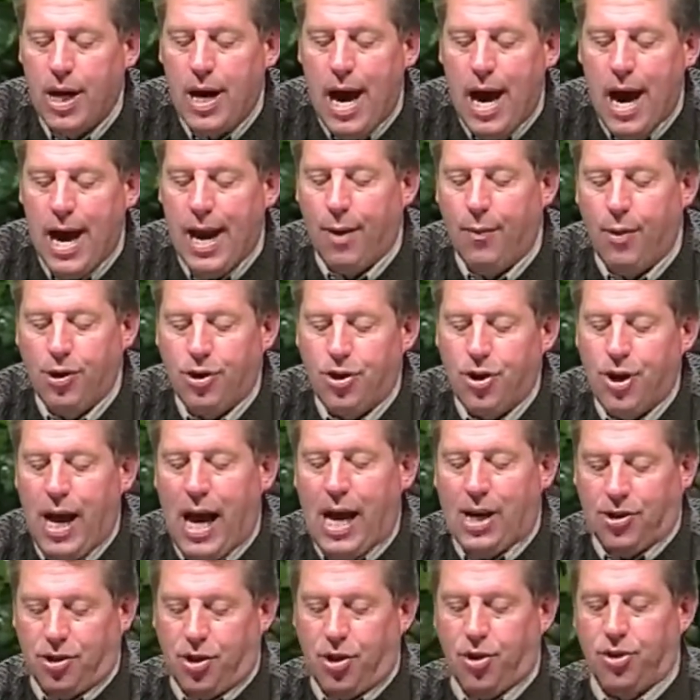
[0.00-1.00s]
And I want you to
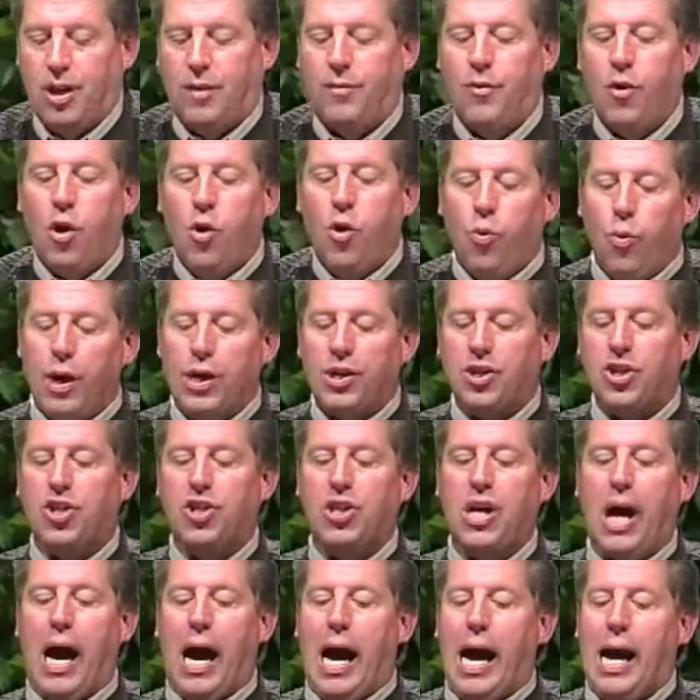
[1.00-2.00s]
ask yourself, which
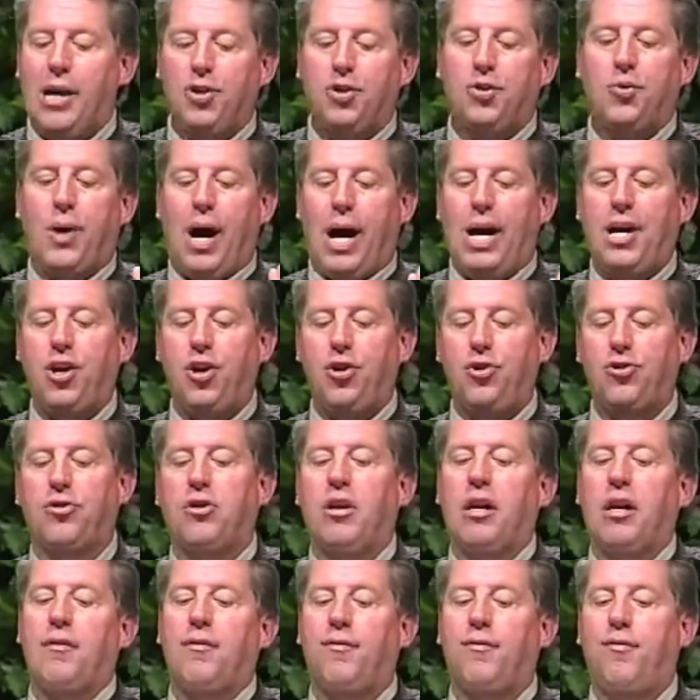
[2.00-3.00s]
side do I
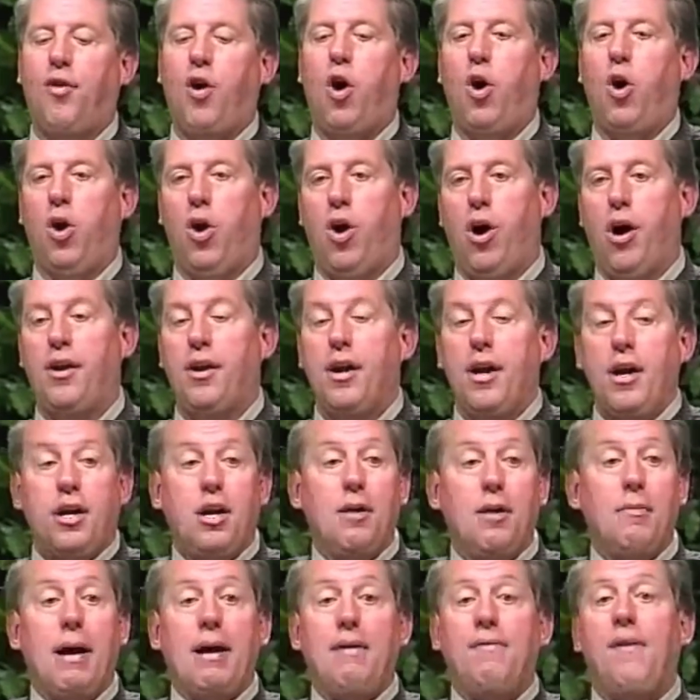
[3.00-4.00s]
usually fall on?
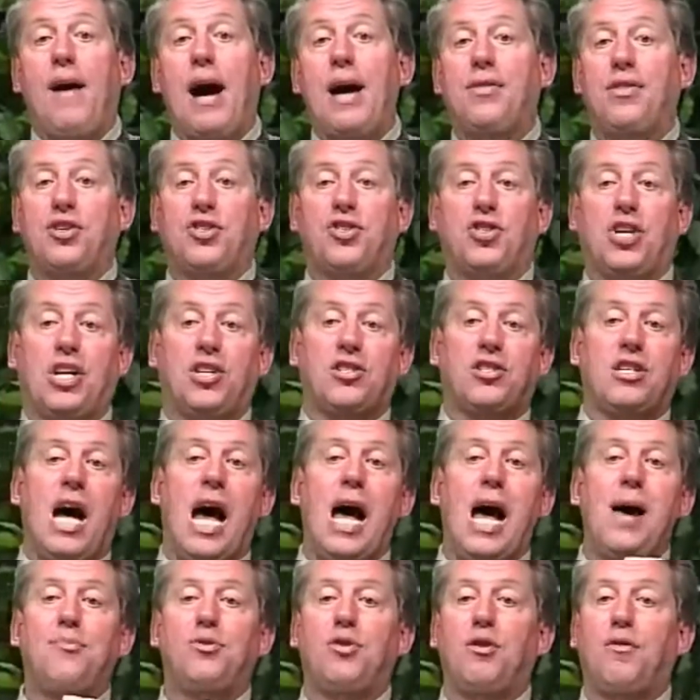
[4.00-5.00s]
You may find that 6
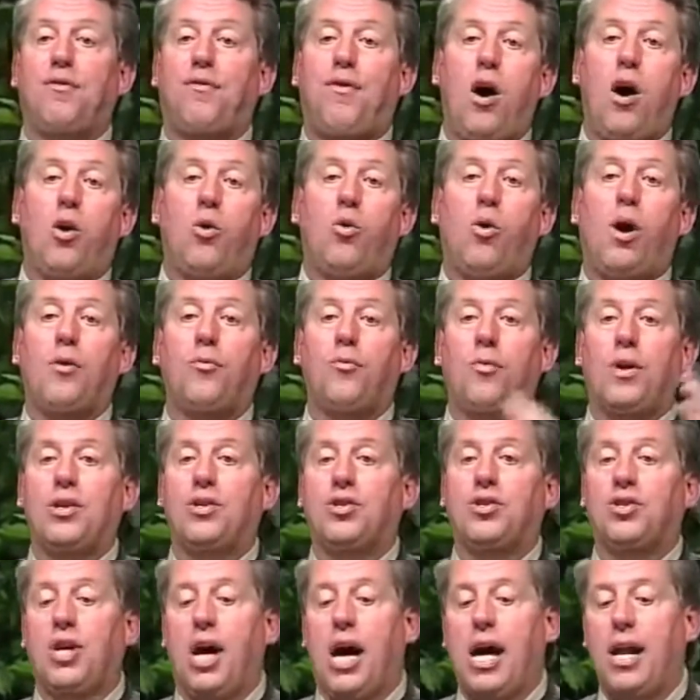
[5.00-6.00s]
times you follow on one
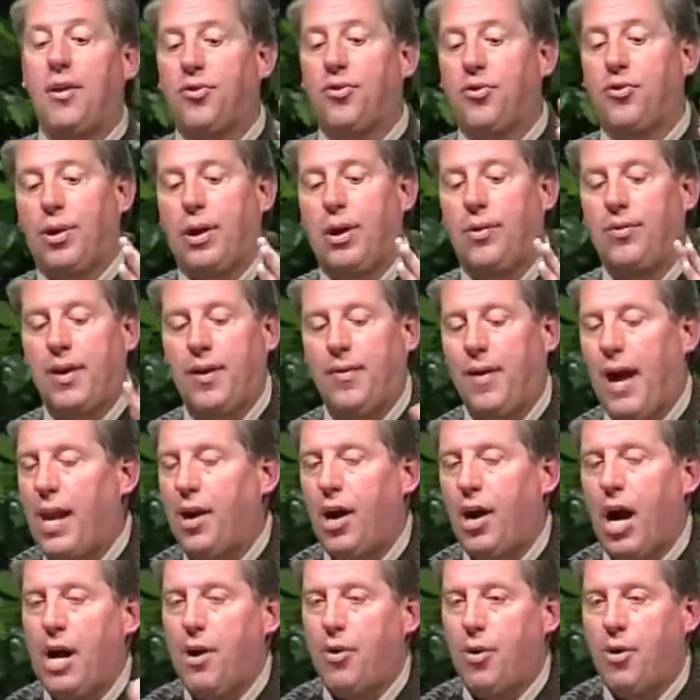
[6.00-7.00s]
side and 3 on the other.
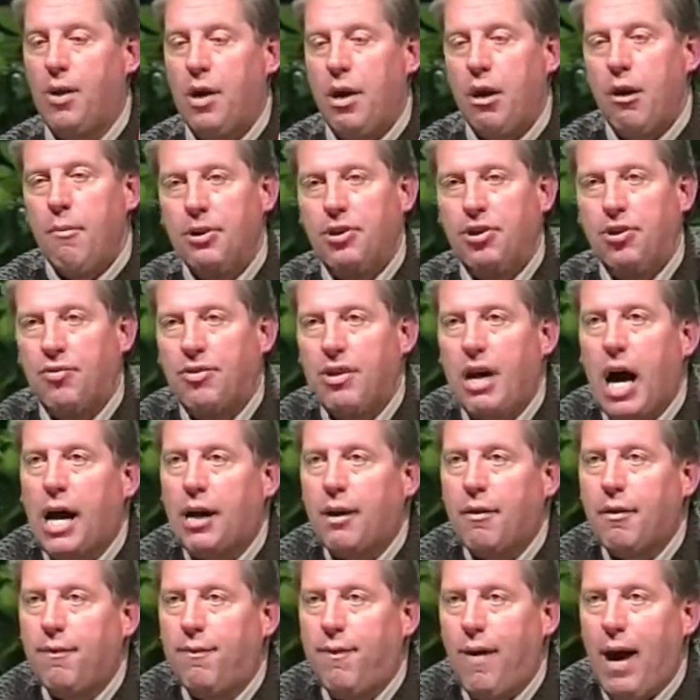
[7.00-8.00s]
I don't know. But you've got
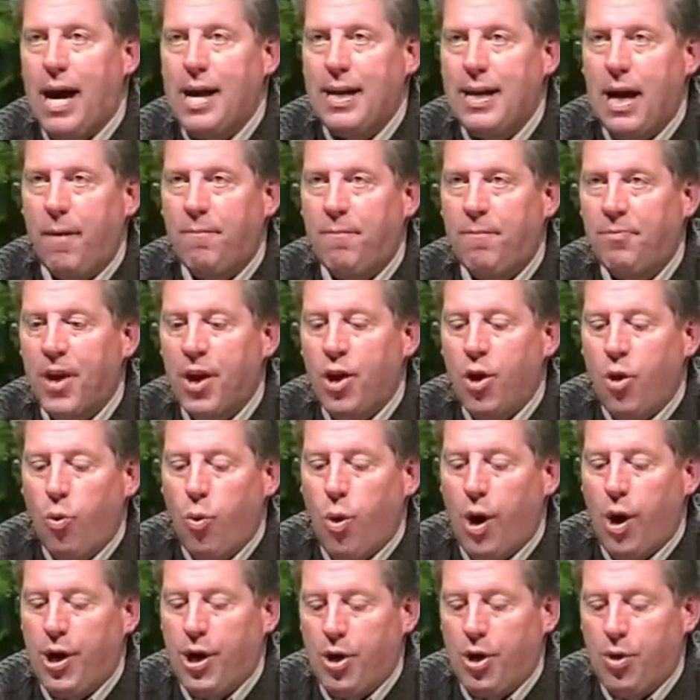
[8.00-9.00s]
to find out
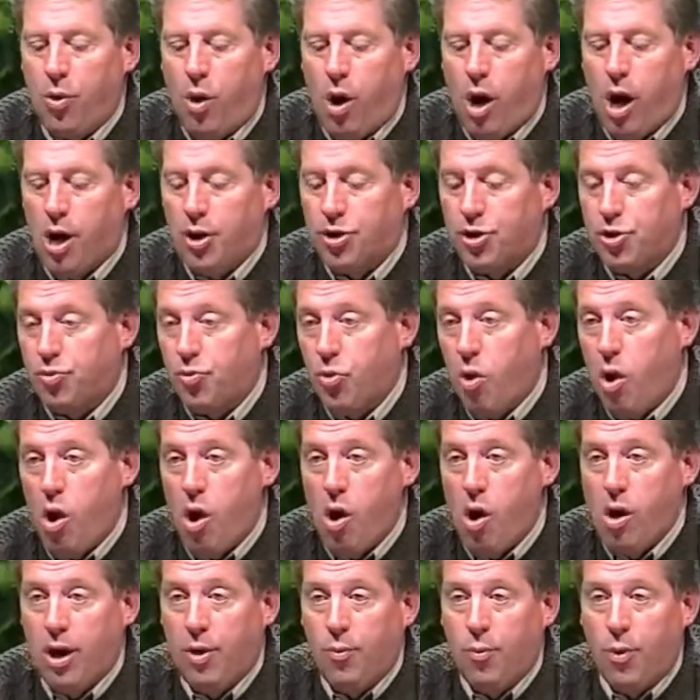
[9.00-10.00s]
where you are
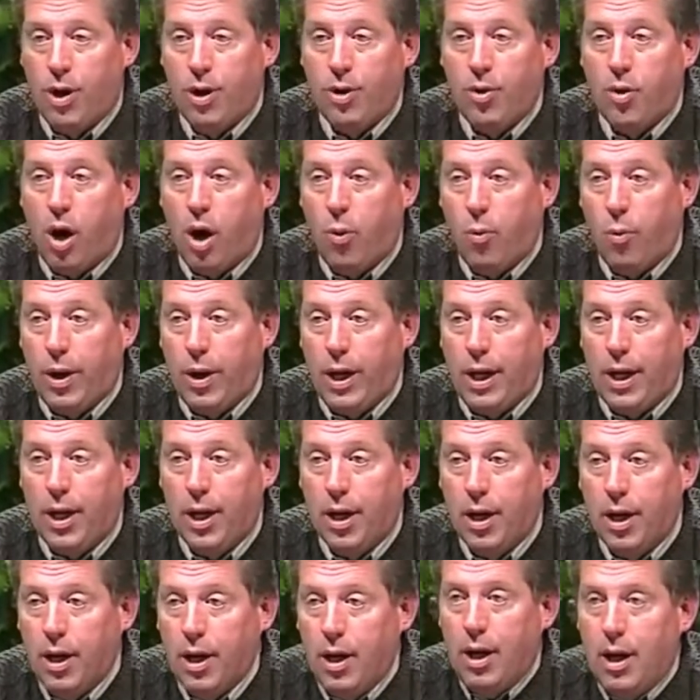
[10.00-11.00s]
strong and where you are
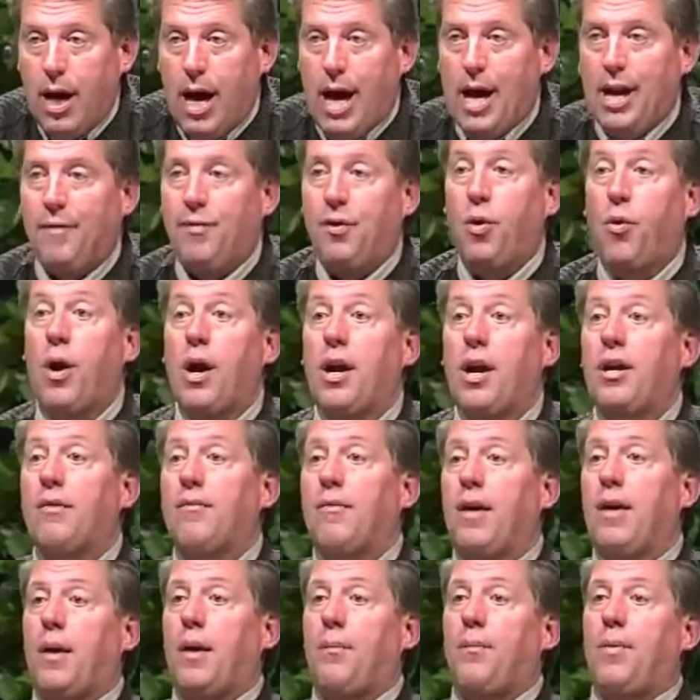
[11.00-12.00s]
weak. And if you want to
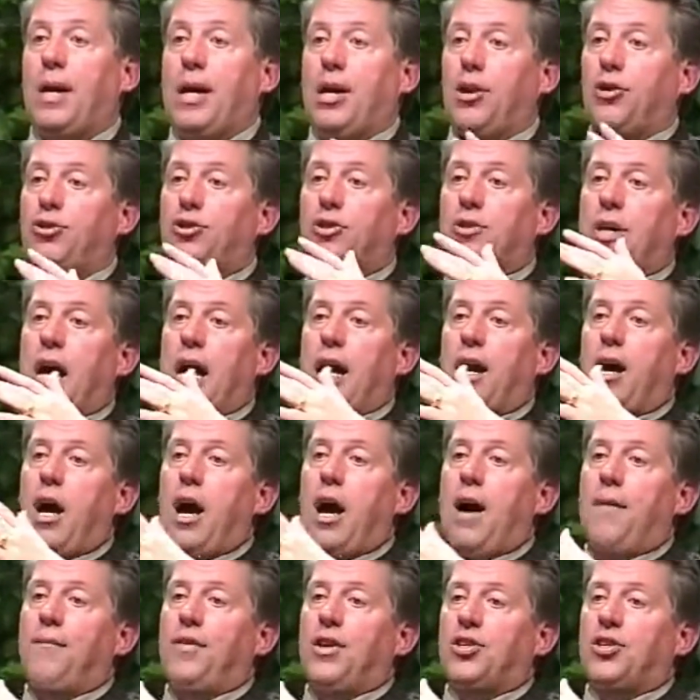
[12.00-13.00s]
develop leaders, you've got to
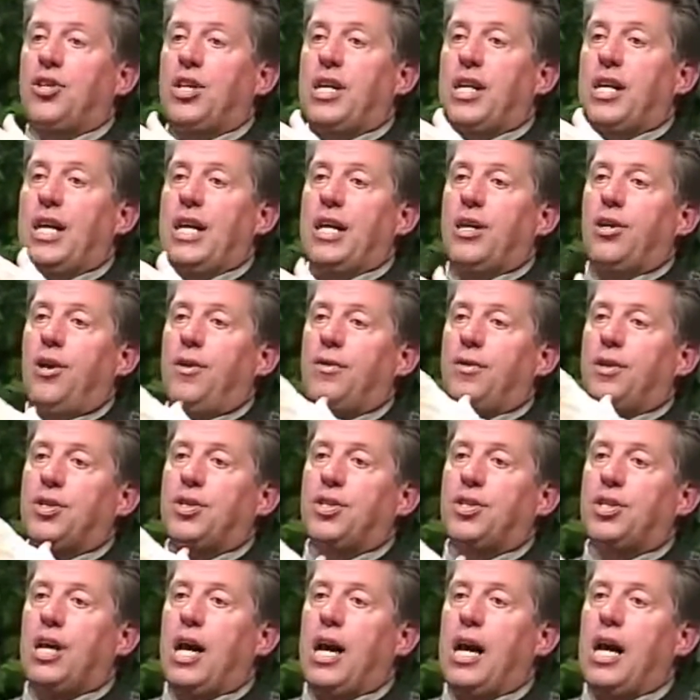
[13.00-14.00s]
obviously get on the
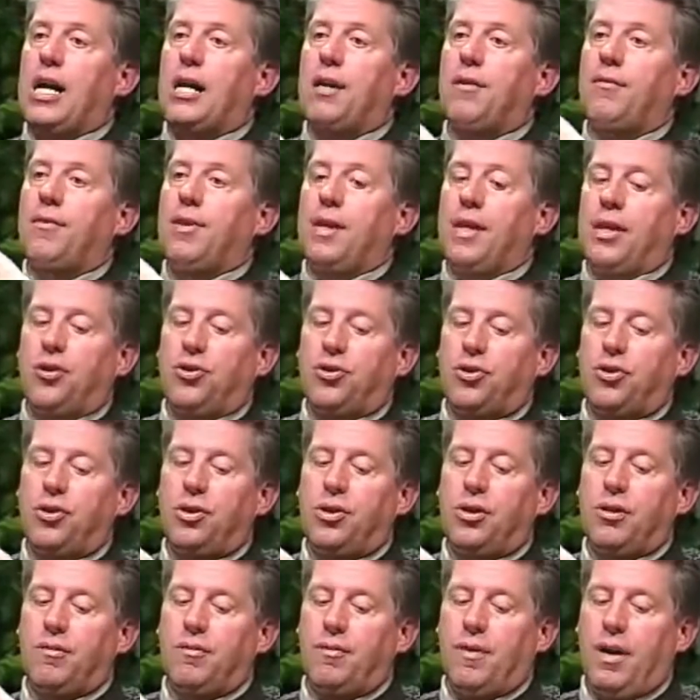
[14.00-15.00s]
side of leaders who
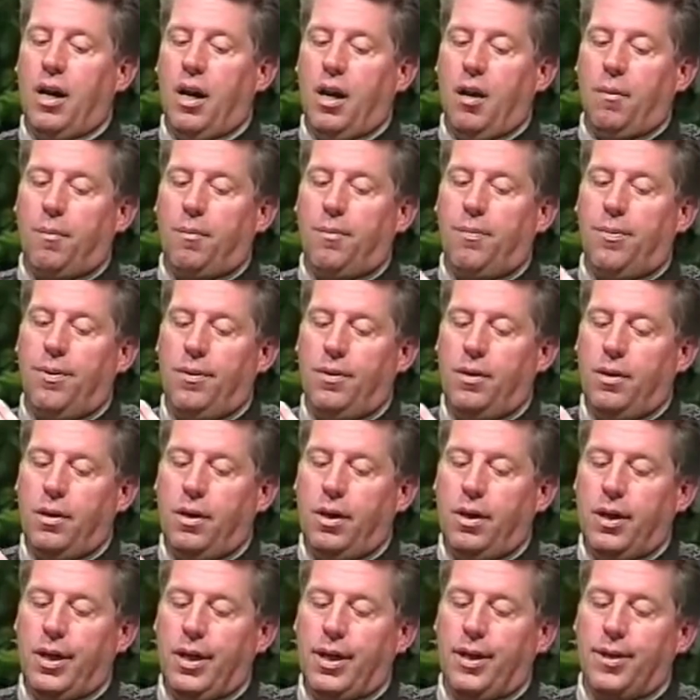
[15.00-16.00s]
develop
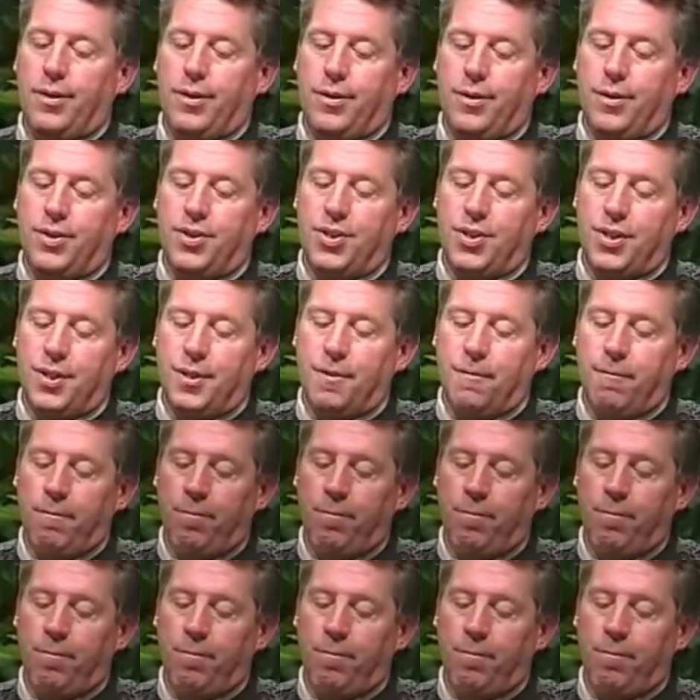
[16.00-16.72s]
leaders.